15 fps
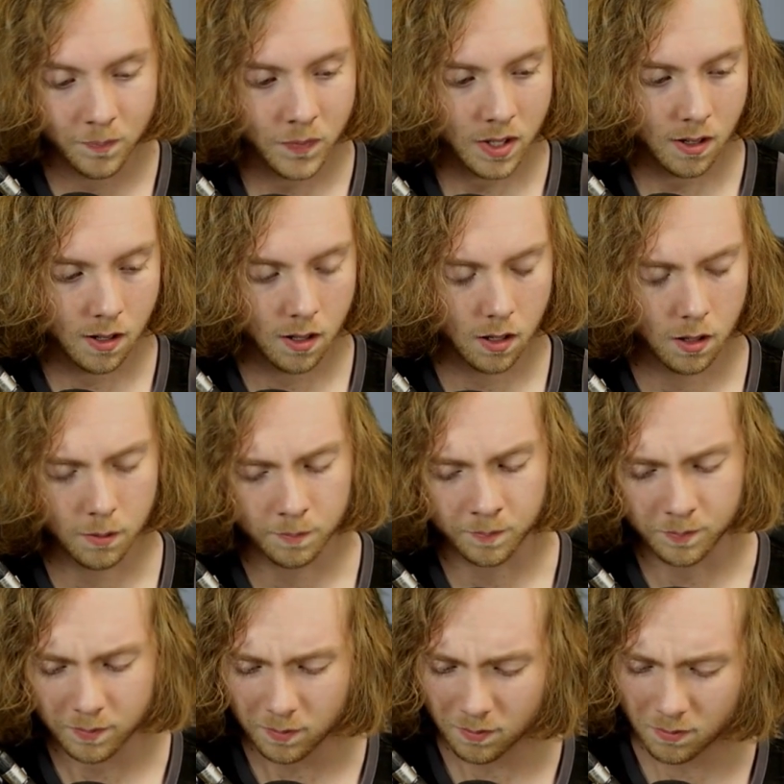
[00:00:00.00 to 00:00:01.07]

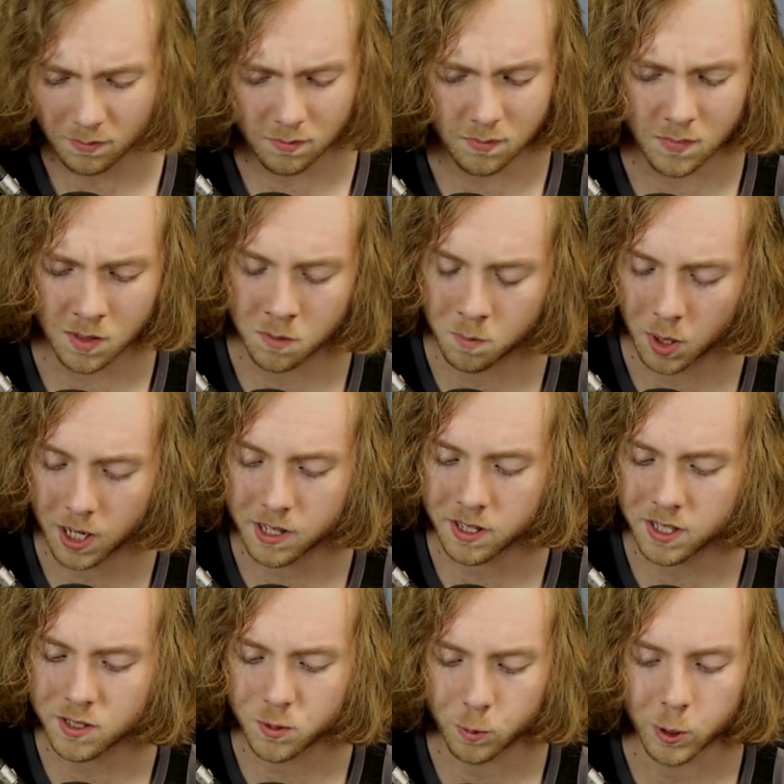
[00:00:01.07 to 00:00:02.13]
But I think
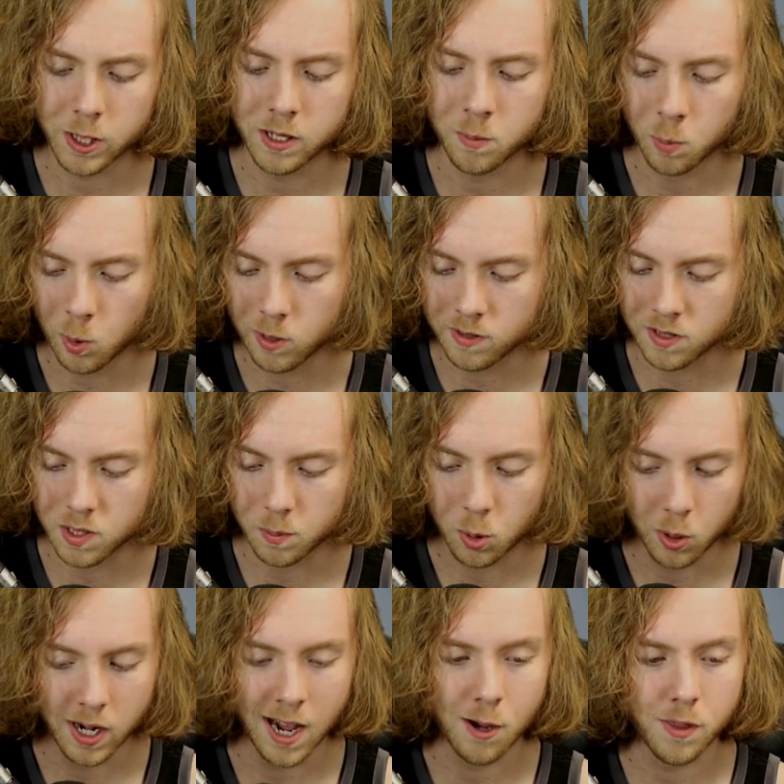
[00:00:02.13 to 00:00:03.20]
it's really important to point
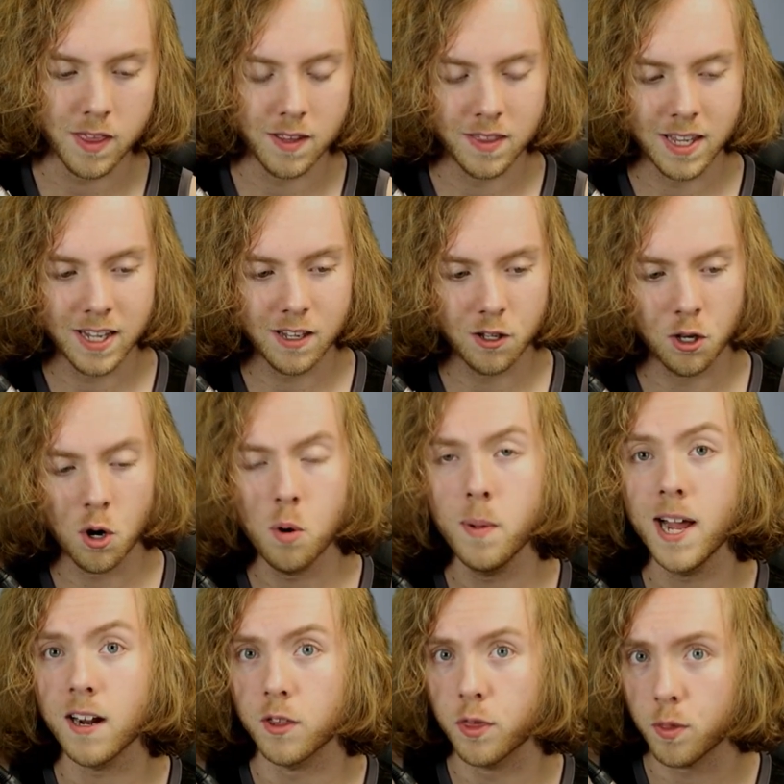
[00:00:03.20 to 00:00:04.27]
out that they can go back
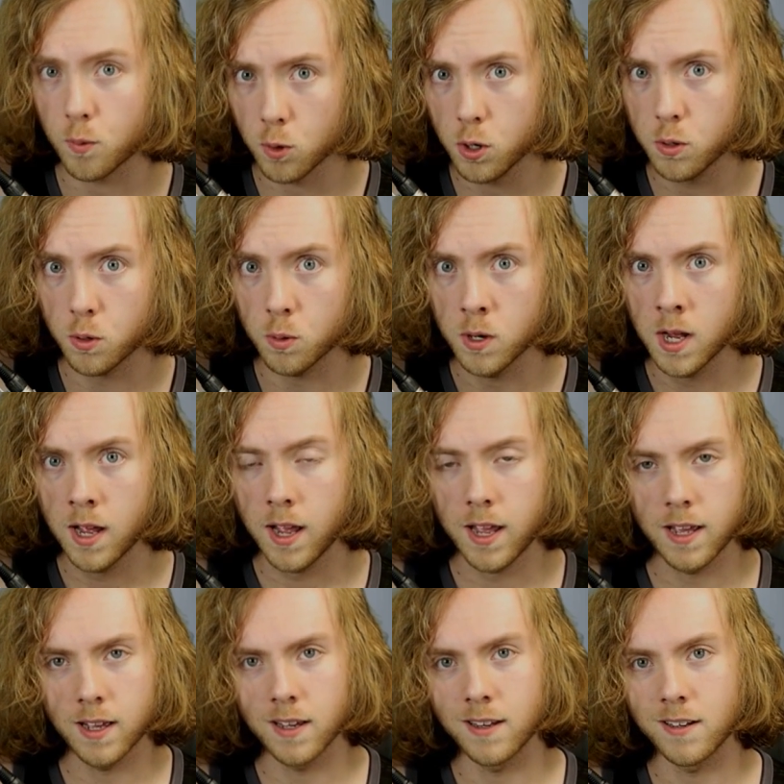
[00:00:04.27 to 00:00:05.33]
through
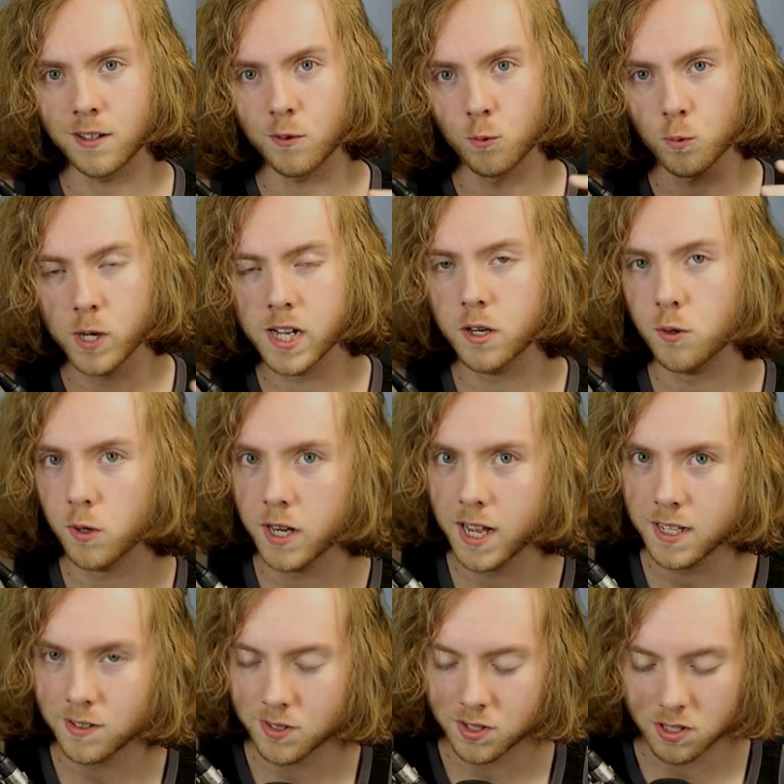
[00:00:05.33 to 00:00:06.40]
and
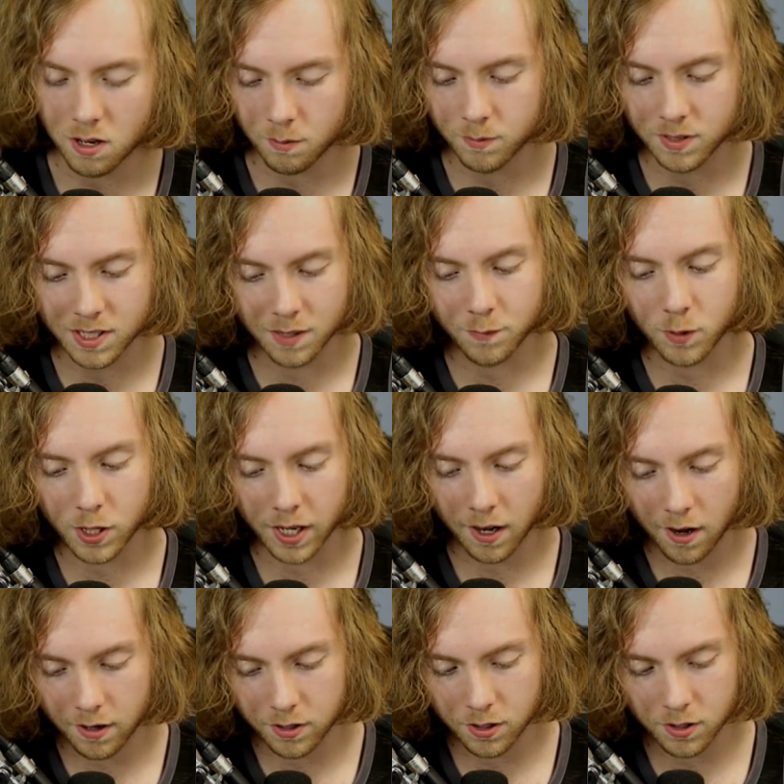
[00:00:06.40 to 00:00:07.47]
recreate some different
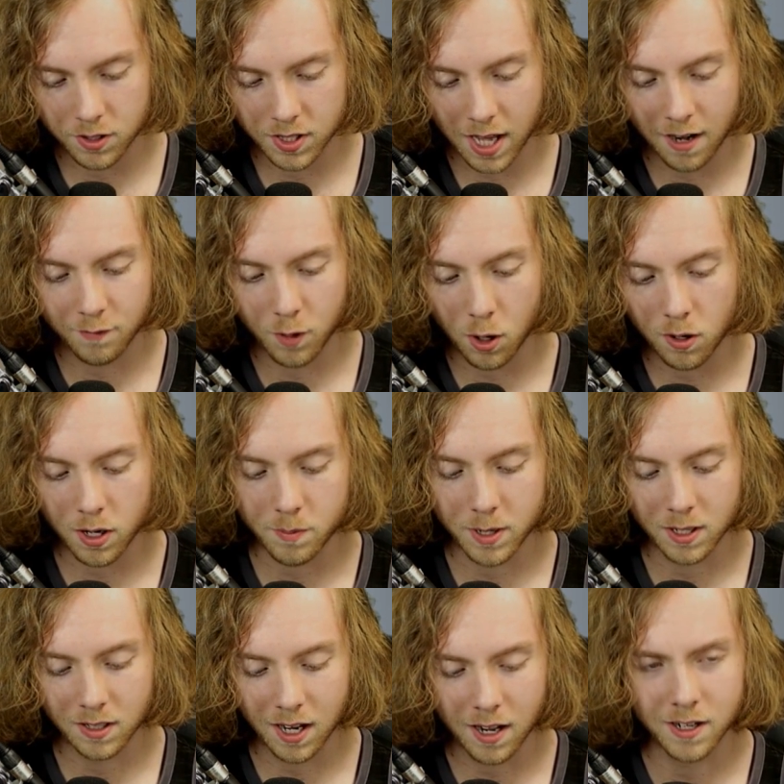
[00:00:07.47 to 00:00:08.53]
characters that have already
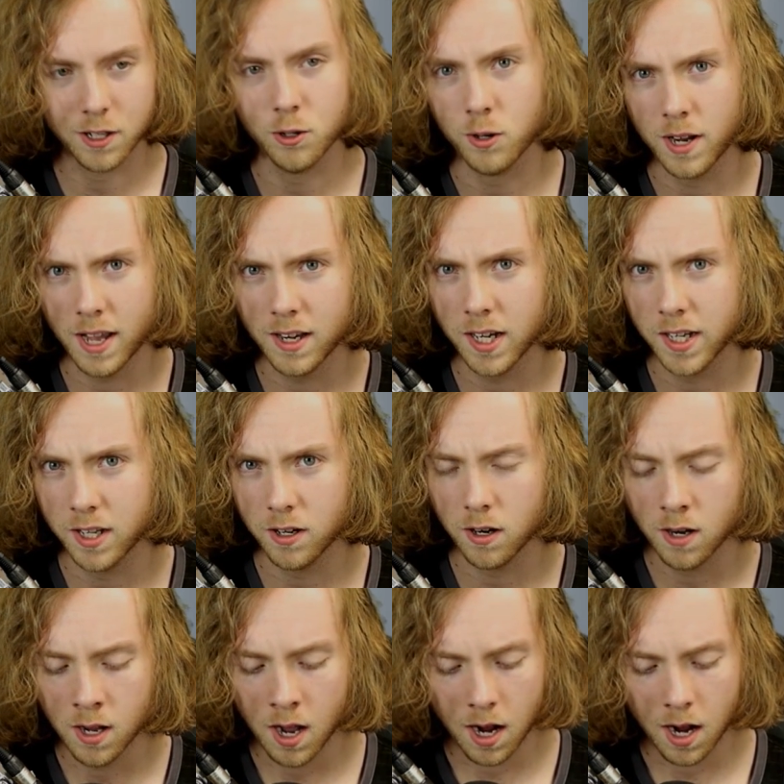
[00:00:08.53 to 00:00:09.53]
been kind of created here.